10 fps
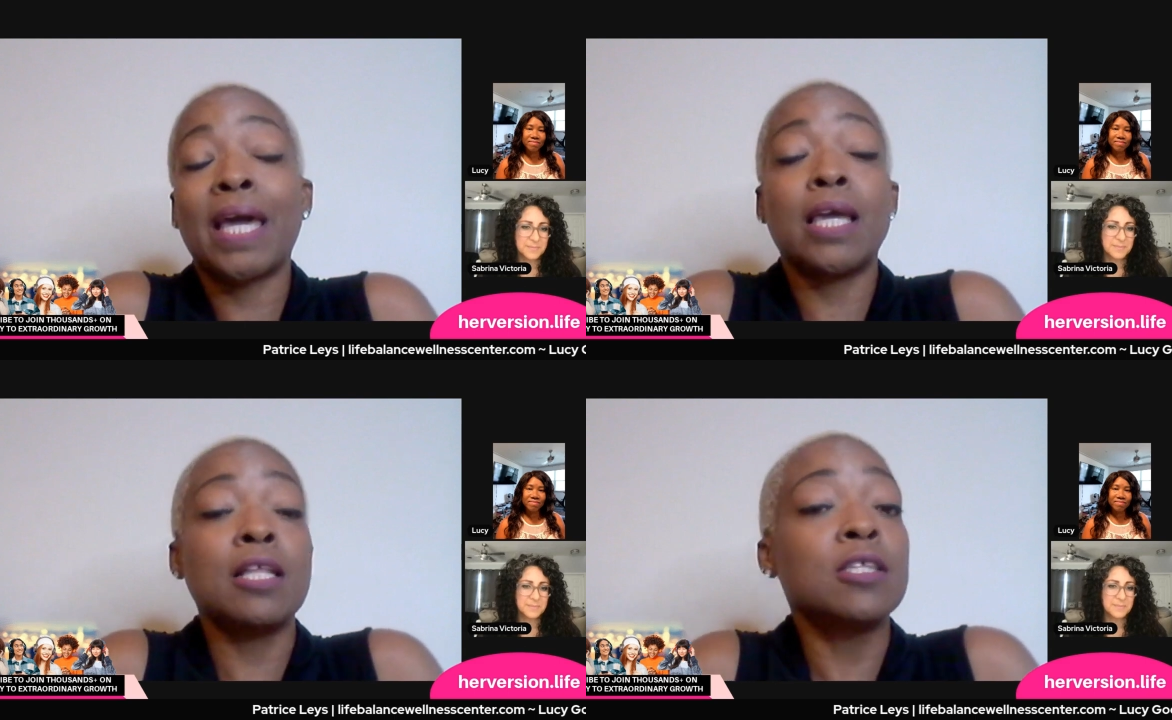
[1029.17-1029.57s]

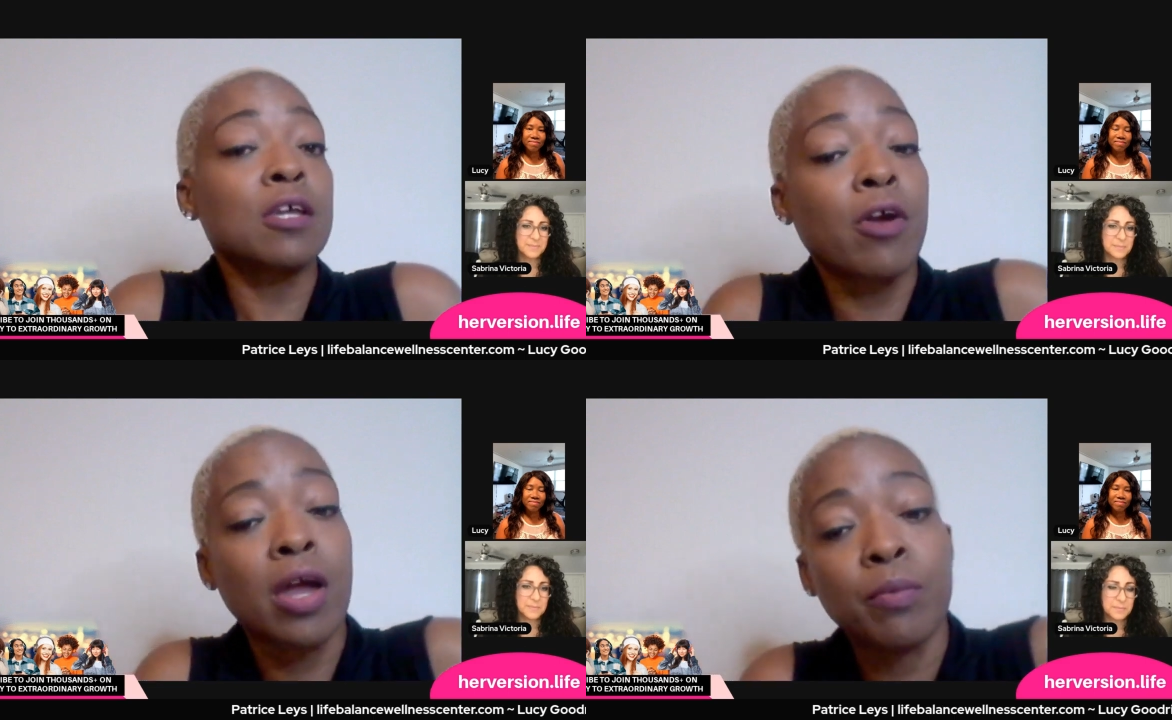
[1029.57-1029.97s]
Speaker 1: My
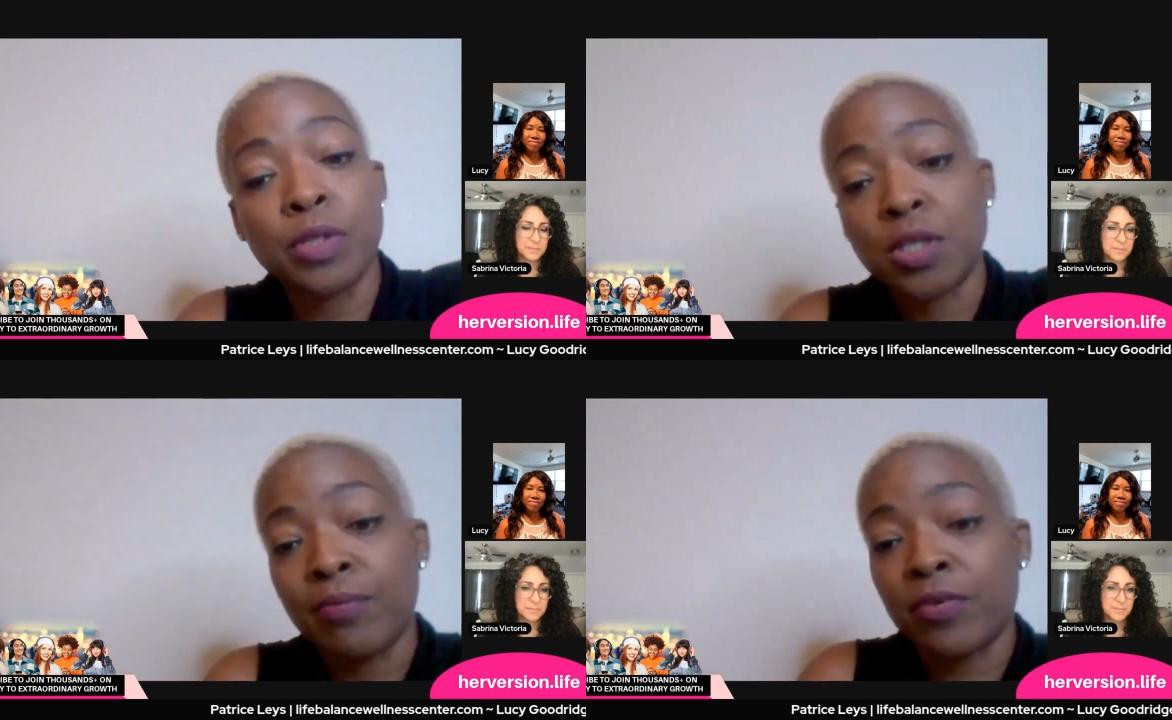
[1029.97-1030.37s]
Instagram,
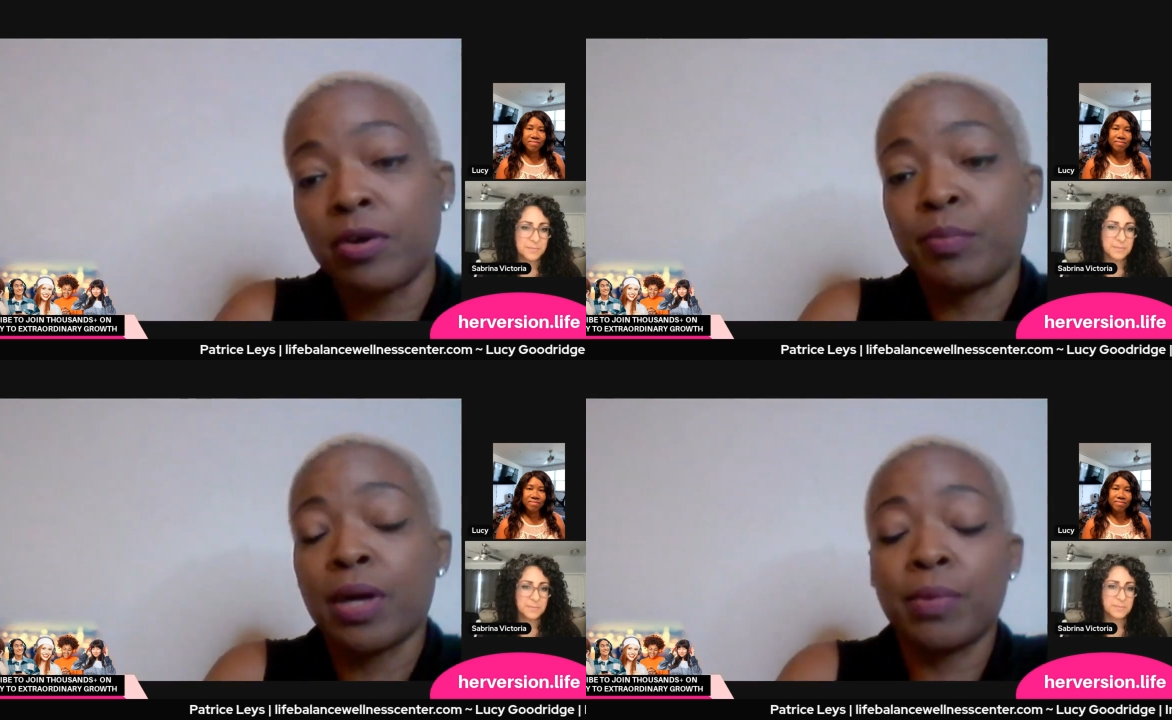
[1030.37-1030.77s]
which I'm
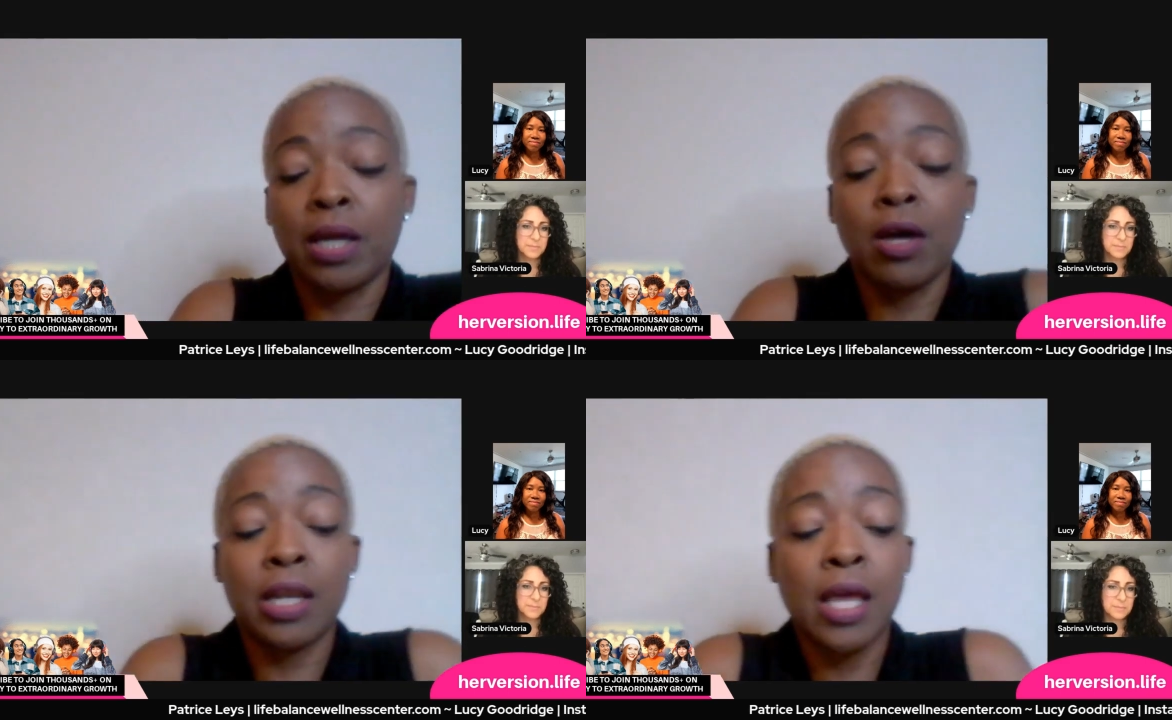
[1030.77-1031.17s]
very
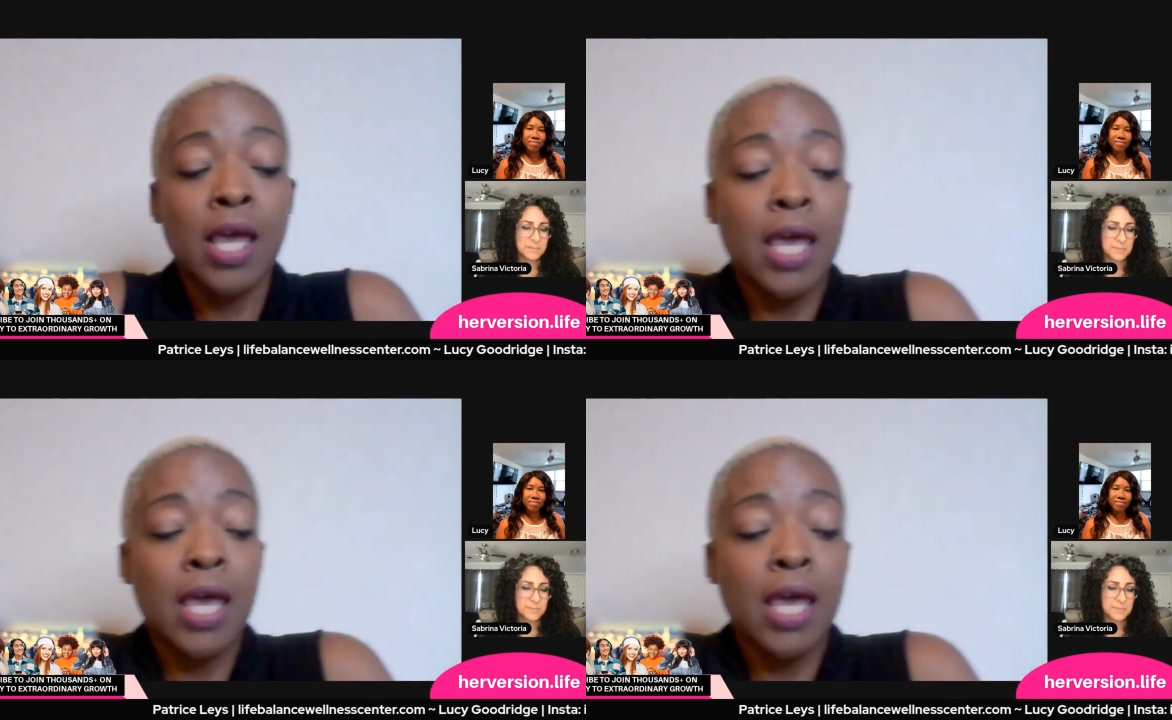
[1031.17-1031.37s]
prominent on,